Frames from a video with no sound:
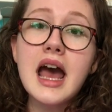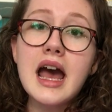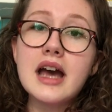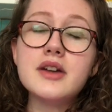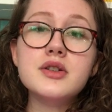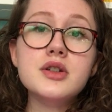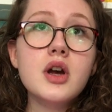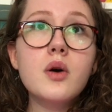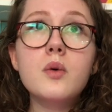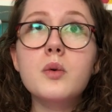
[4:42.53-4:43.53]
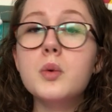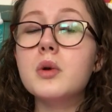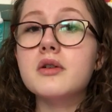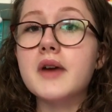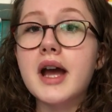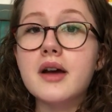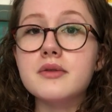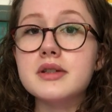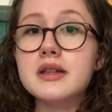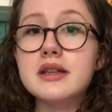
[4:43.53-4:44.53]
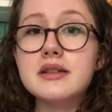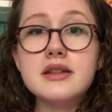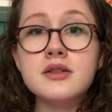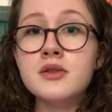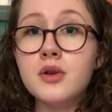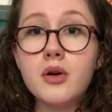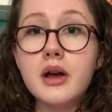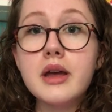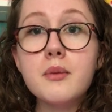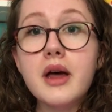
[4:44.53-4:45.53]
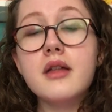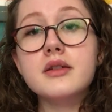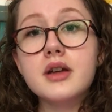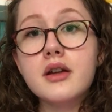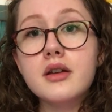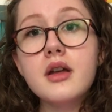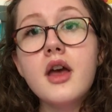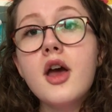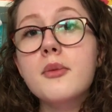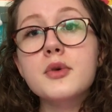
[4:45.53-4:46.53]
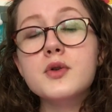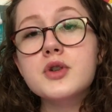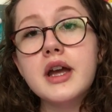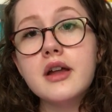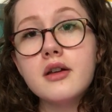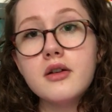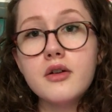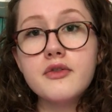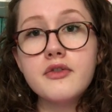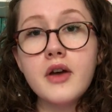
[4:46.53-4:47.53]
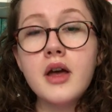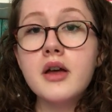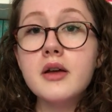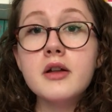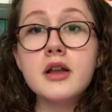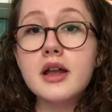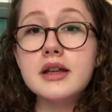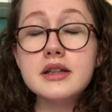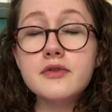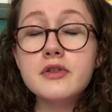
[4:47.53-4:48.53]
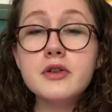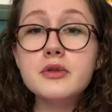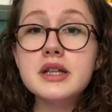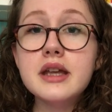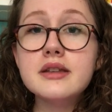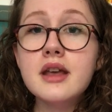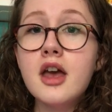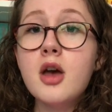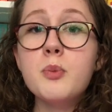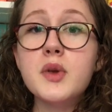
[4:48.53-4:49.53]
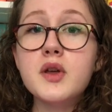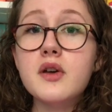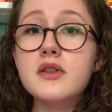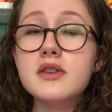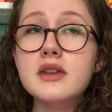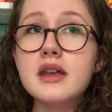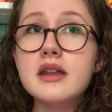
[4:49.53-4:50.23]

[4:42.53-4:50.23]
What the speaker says: And all around, this is not a well done portrayal of learning difficulties, because